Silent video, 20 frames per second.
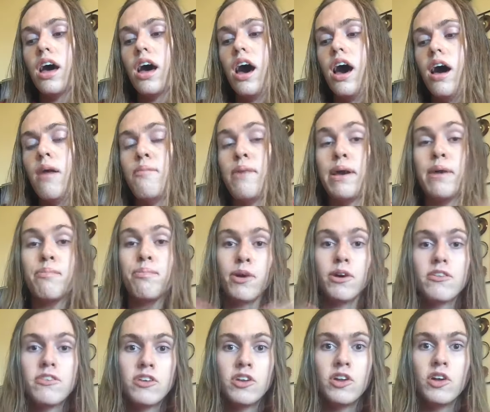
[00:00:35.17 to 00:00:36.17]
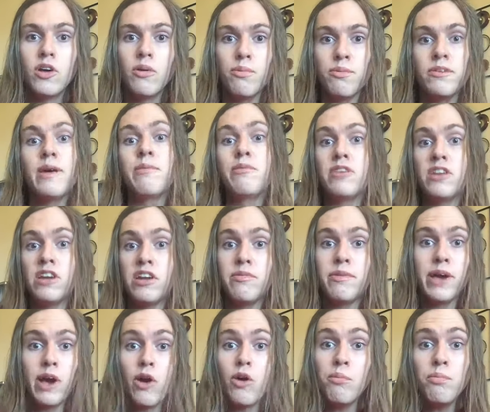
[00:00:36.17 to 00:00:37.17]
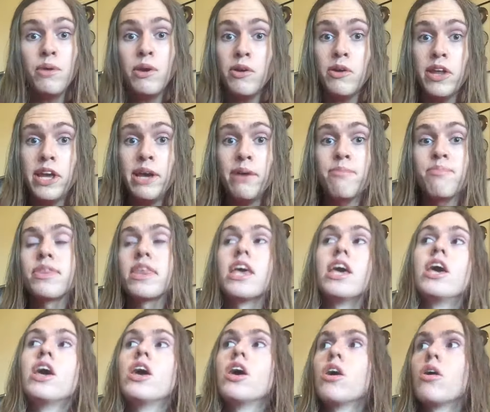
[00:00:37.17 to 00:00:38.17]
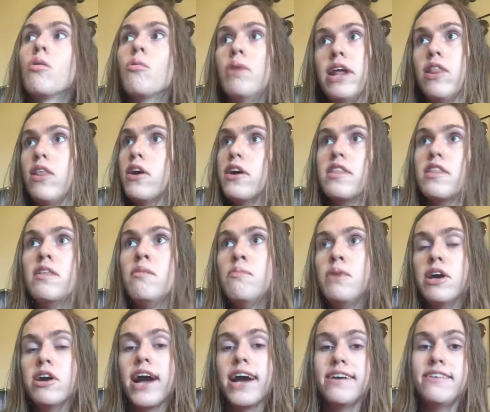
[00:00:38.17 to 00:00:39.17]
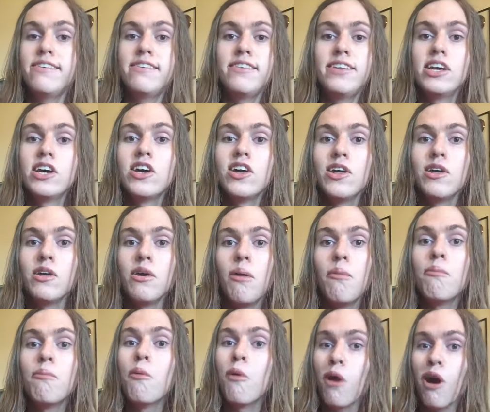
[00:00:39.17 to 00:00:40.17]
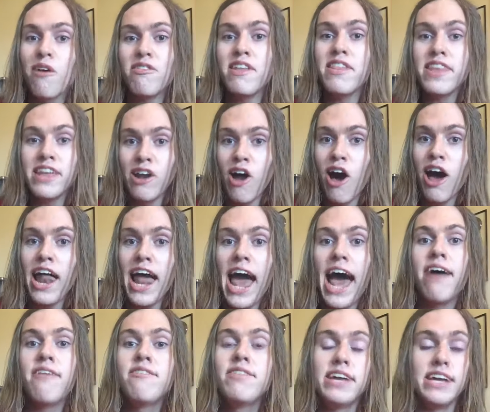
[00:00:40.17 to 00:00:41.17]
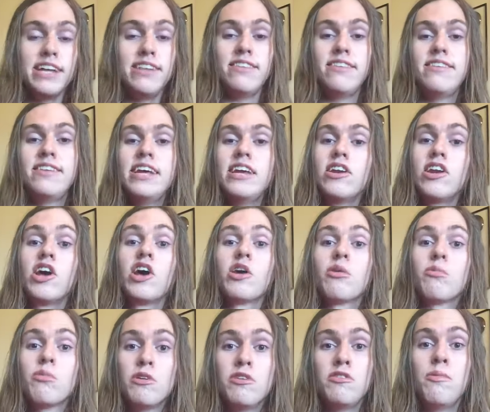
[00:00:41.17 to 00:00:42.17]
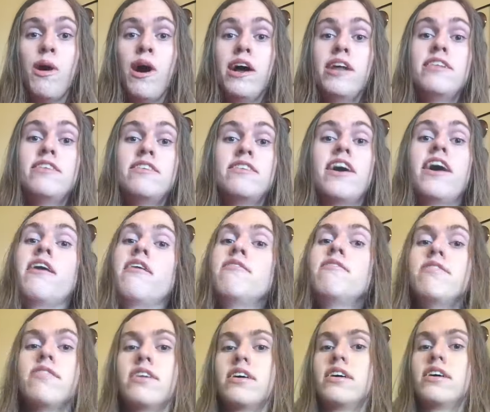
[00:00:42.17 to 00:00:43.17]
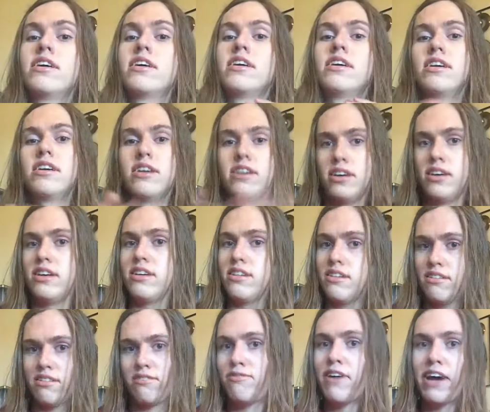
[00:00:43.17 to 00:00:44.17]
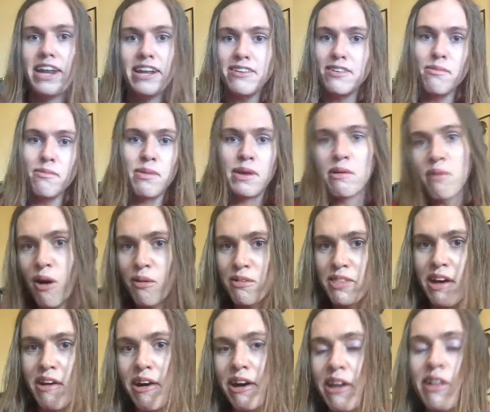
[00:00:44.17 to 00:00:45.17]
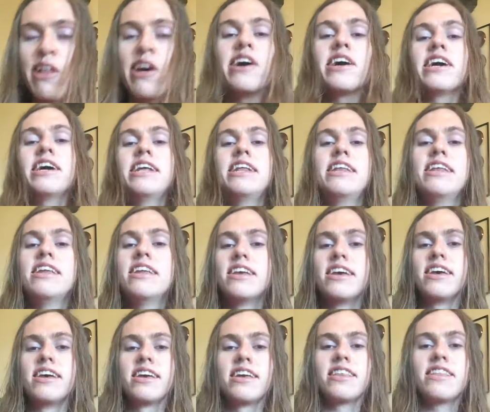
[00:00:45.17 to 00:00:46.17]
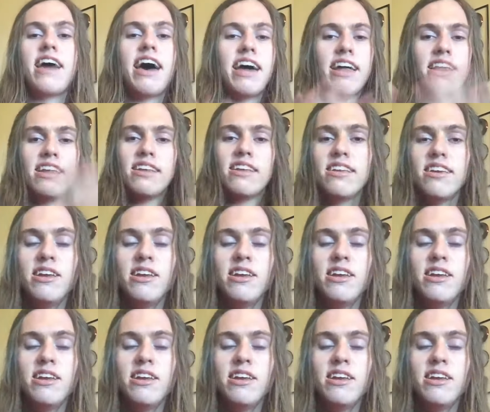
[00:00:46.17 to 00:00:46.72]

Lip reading: my personal perception of my own beauty. When I look in the mirror, I still, more often than not, have the instant response of finding something wrong with how I look and that,